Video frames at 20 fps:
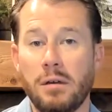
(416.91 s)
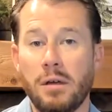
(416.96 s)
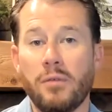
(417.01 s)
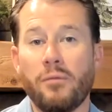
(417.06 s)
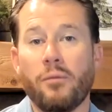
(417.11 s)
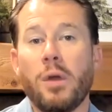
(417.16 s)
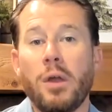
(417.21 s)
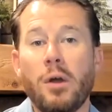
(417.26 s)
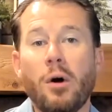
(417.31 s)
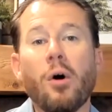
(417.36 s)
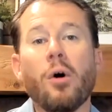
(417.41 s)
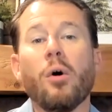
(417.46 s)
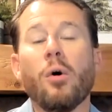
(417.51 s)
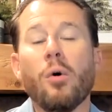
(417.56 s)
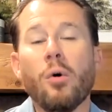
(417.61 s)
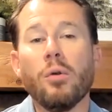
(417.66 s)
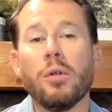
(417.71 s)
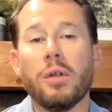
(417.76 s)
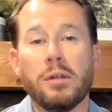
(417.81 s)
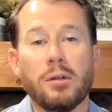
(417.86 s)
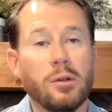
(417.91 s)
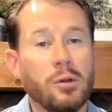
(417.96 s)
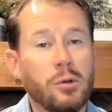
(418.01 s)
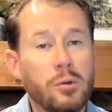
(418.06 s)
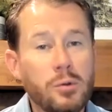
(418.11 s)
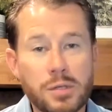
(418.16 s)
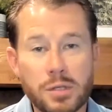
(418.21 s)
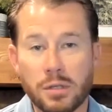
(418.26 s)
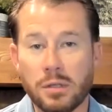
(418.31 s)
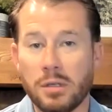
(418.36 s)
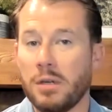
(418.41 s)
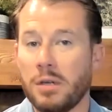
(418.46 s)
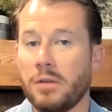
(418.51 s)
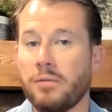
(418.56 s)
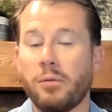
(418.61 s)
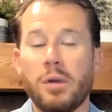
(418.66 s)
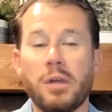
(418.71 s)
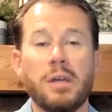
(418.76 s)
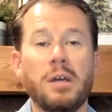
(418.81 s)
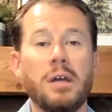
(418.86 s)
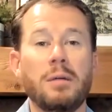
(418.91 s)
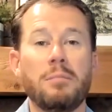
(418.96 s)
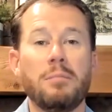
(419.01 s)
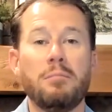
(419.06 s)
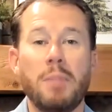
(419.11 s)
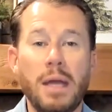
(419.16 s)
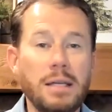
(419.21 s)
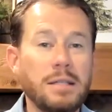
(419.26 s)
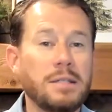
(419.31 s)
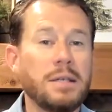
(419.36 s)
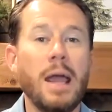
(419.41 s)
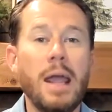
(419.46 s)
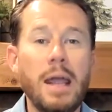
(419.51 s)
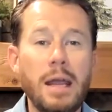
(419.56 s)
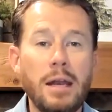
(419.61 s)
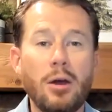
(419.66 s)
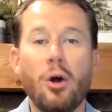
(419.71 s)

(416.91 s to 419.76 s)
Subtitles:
if we hold it loosely, if we maintain